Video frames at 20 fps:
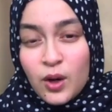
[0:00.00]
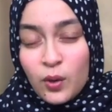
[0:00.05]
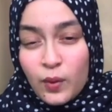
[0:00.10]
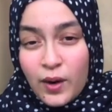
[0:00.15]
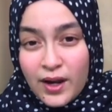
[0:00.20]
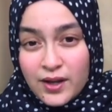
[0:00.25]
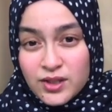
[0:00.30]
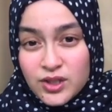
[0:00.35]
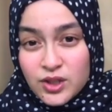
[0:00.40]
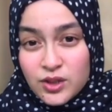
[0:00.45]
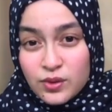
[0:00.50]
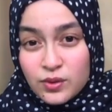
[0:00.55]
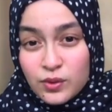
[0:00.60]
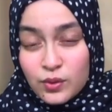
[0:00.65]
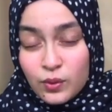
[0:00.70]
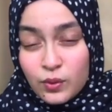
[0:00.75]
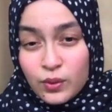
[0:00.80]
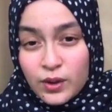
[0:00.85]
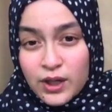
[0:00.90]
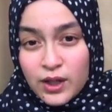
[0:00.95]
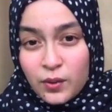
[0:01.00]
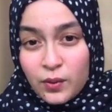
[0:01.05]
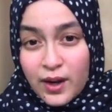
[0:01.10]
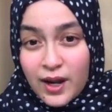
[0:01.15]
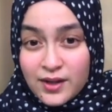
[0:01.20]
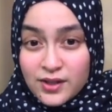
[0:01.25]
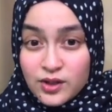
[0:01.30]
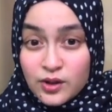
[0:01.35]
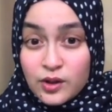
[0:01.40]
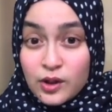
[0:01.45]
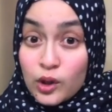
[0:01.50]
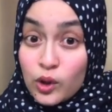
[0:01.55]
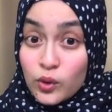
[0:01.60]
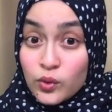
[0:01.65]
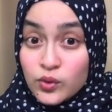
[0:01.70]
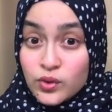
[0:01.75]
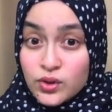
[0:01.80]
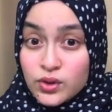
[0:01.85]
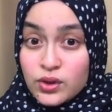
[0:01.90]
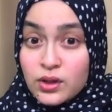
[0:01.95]
we had to we had to
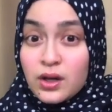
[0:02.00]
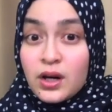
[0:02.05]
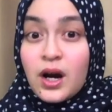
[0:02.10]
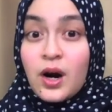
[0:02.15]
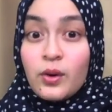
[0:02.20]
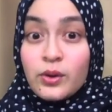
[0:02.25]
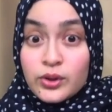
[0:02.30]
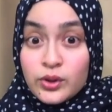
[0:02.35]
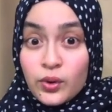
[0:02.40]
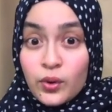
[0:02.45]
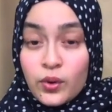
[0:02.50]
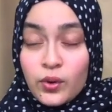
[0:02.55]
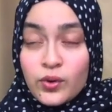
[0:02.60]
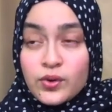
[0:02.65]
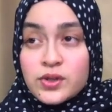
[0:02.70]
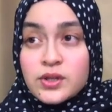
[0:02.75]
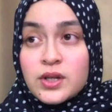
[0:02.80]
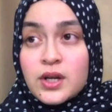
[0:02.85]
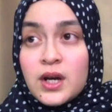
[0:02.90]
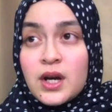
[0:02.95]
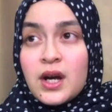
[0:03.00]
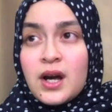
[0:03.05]
close our doors.